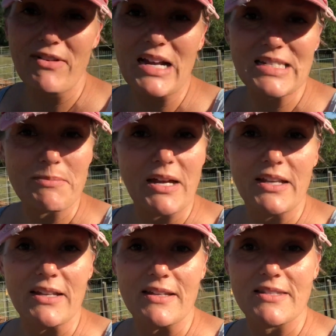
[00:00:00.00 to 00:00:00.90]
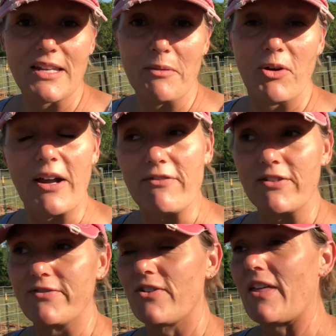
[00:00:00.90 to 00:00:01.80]
got some onions, and I'm
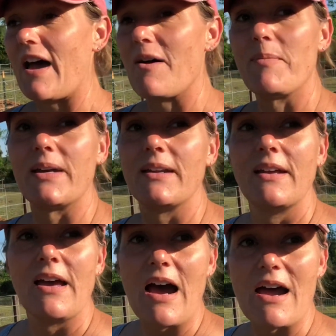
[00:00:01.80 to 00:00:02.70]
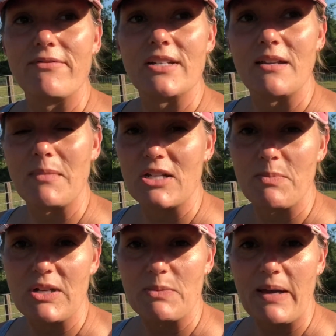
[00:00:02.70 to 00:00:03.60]
grateful for that, but I've done much,
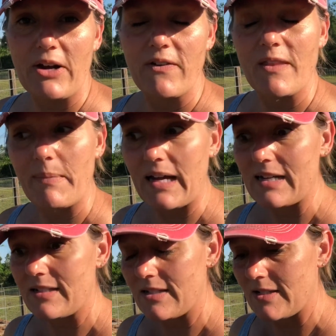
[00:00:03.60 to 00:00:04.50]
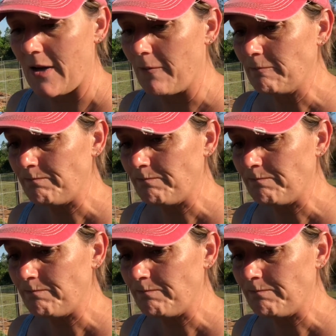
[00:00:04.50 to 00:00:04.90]
much better in the past. So